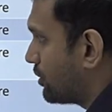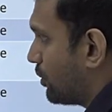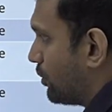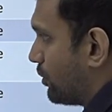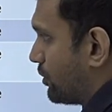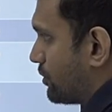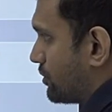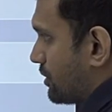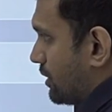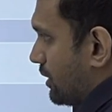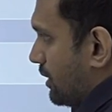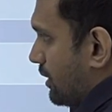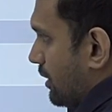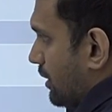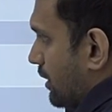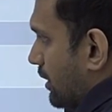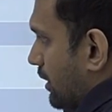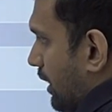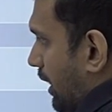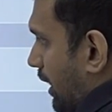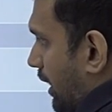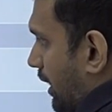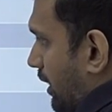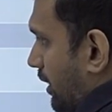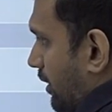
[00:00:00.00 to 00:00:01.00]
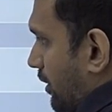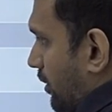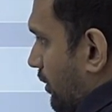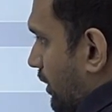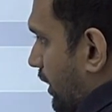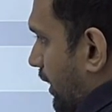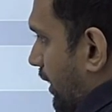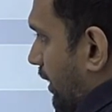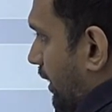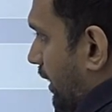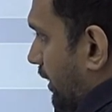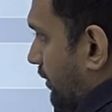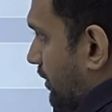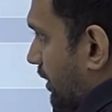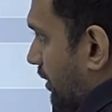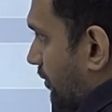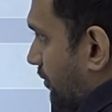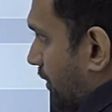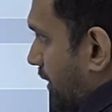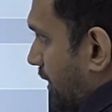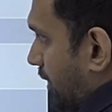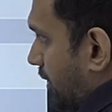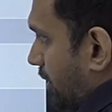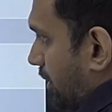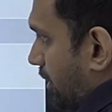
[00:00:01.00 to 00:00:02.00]
crores. Okay, say
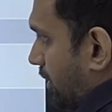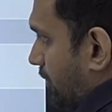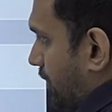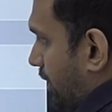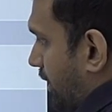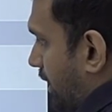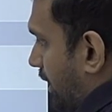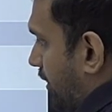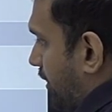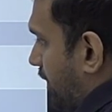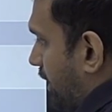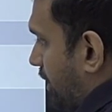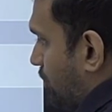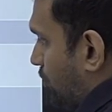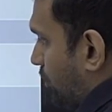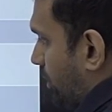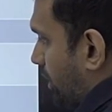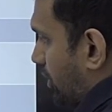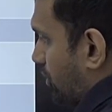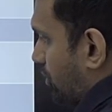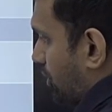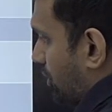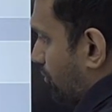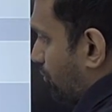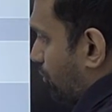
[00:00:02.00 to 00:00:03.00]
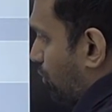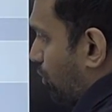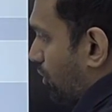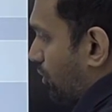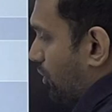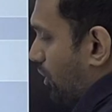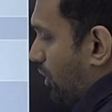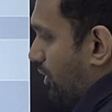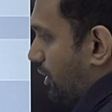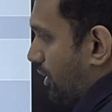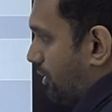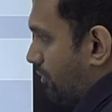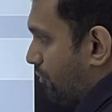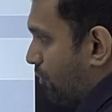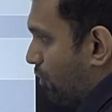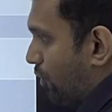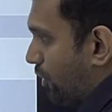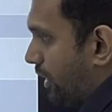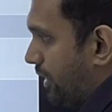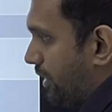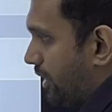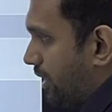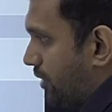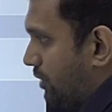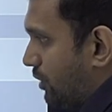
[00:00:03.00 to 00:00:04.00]
for secondary education
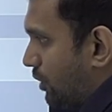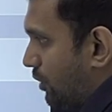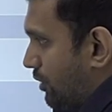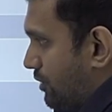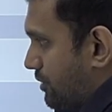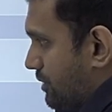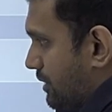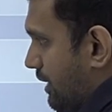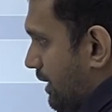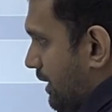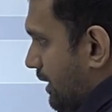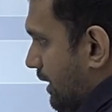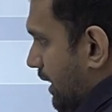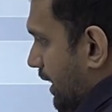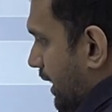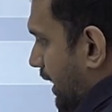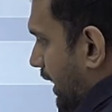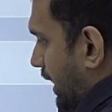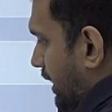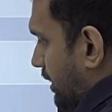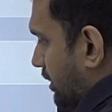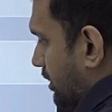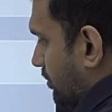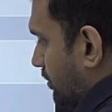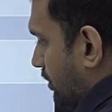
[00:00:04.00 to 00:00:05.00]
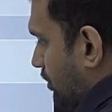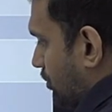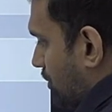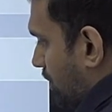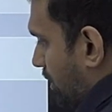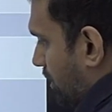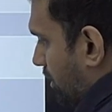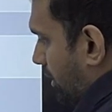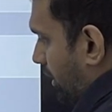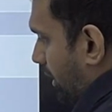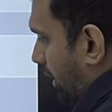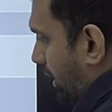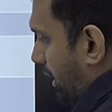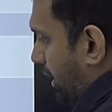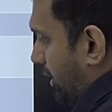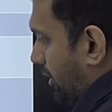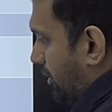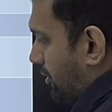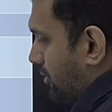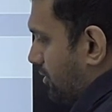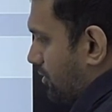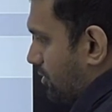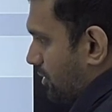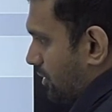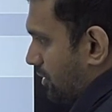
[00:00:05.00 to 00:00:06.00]
4,400 crores. Health mission
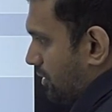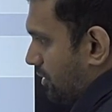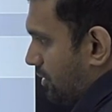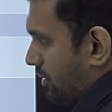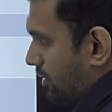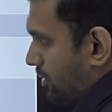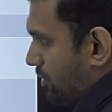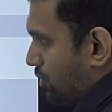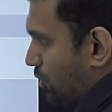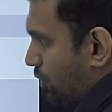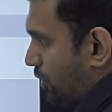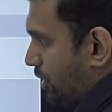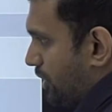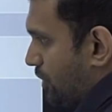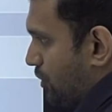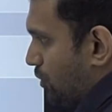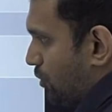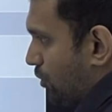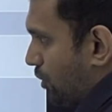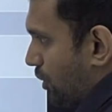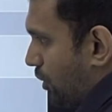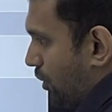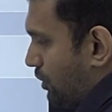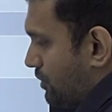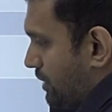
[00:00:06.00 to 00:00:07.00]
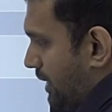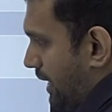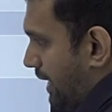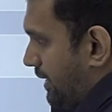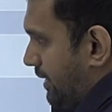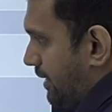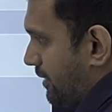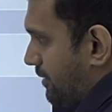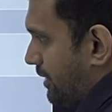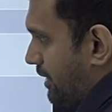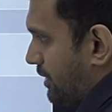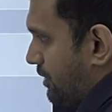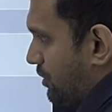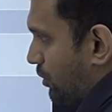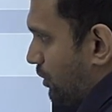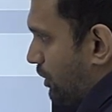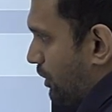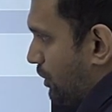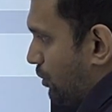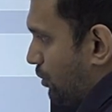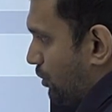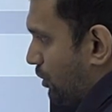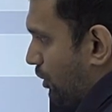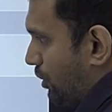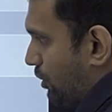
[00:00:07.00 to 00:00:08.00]
822
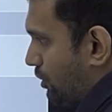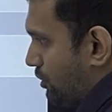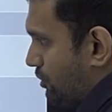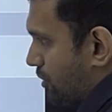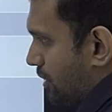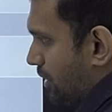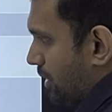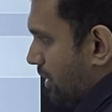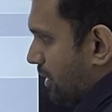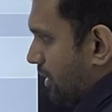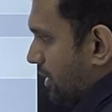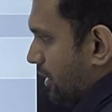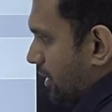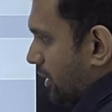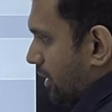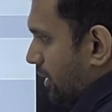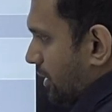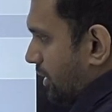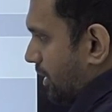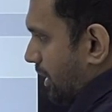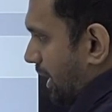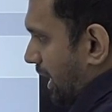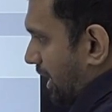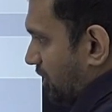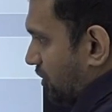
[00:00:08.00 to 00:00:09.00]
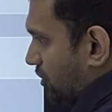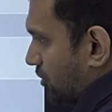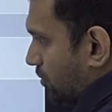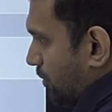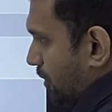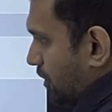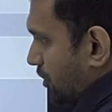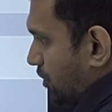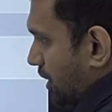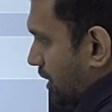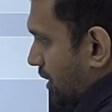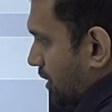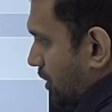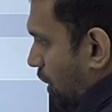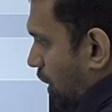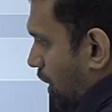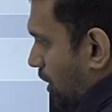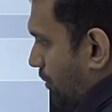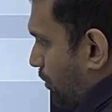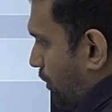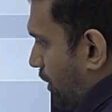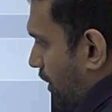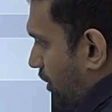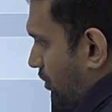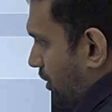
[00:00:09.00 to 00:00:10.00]
crores. Transmission
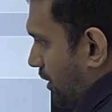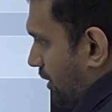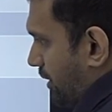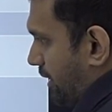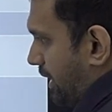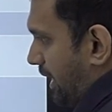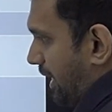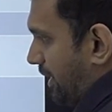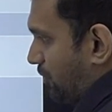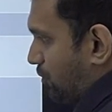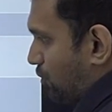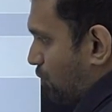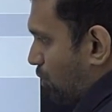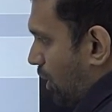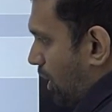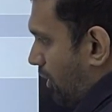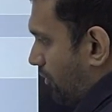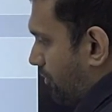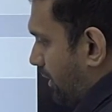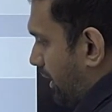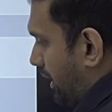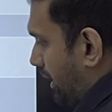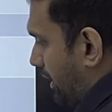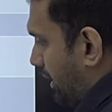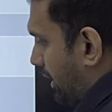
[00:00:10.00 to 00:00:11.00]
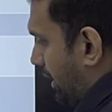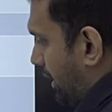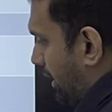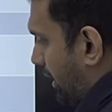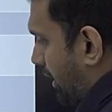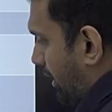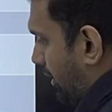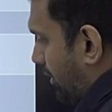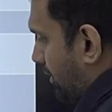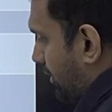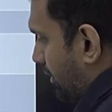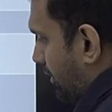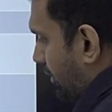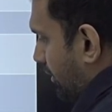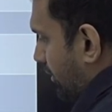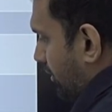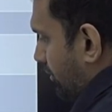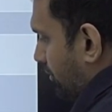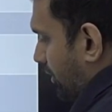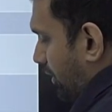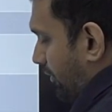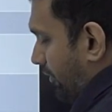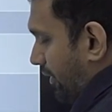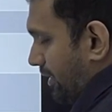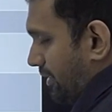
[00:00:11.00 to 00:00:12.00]
corporation, Transco of Telangana
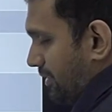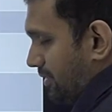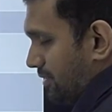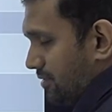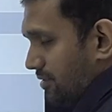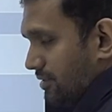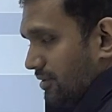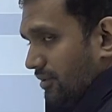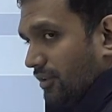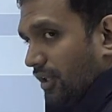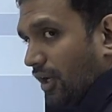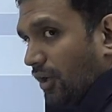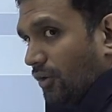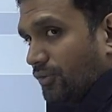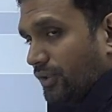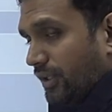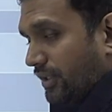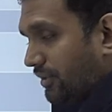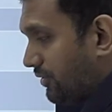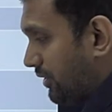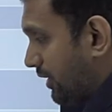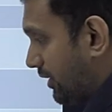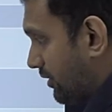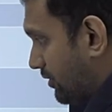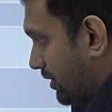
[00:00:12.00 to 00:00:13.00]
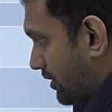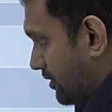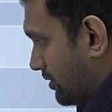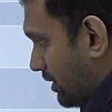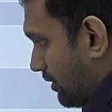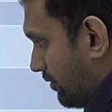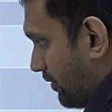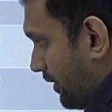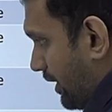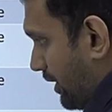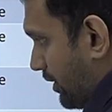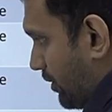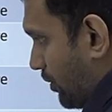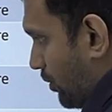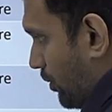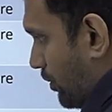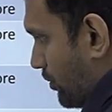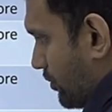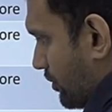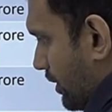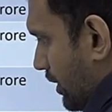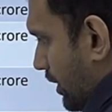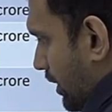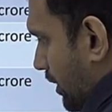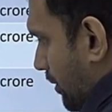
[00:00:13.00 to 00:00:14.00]
7,665 crores.